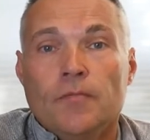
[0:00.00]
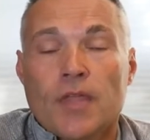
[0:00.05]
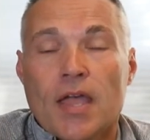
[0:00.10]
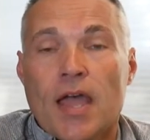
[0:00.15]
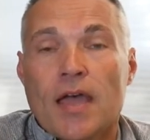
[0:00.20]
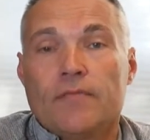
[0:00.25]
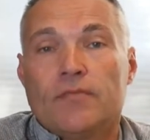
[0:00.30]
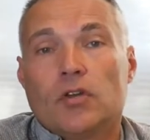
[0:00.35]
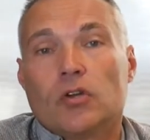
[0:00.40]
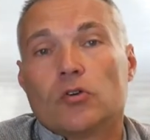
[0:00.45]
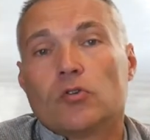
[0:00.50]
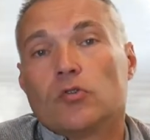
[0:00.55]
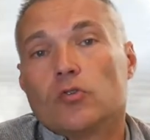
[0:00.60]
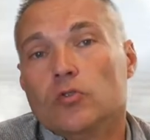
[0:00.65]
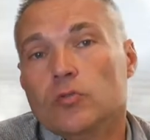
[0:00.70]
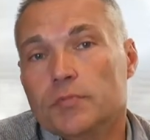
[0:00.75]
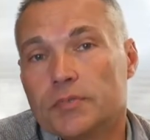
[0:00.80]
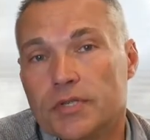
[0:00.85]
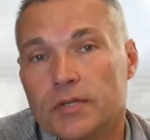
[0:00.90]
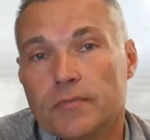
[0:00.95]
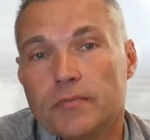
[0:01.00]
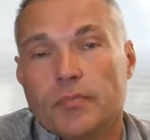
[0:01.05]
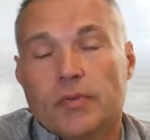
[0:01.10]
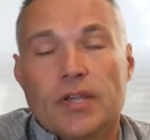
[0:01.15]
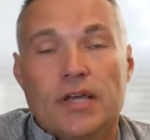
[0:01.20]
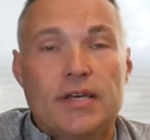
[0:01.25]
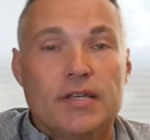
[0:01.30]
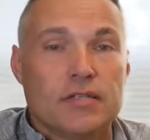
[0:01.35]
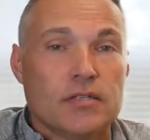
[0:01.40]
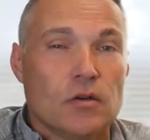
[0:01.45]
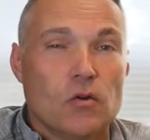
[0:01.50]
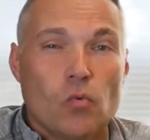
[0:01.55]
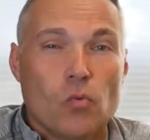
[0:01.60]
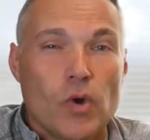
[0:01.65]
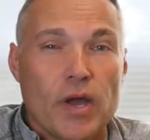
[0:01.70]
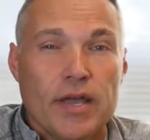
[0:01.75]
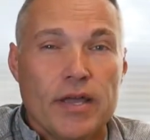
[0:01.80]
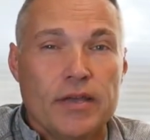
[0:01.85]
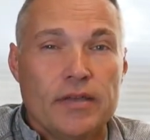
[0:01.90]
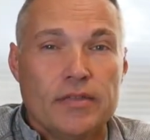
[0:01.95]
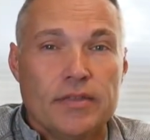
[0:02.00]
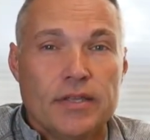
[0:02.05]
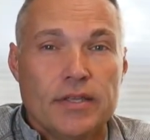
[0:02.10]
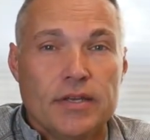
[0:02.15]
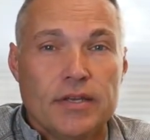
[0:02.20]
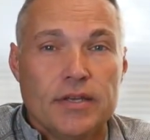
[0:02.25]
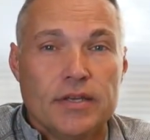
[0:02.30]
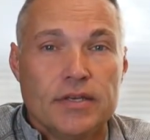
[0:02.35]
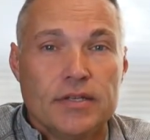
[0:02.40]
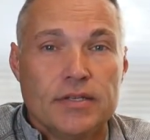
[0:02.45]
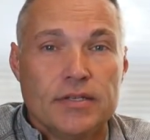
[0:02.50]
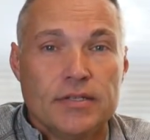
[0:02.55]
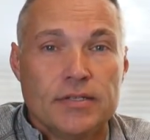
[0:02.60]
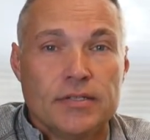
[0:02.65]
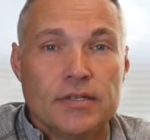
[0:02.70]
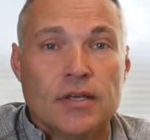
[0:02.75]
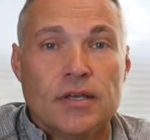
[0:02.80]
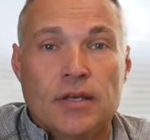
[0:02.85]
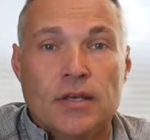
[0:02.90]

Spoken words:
have their groups in place in a way that is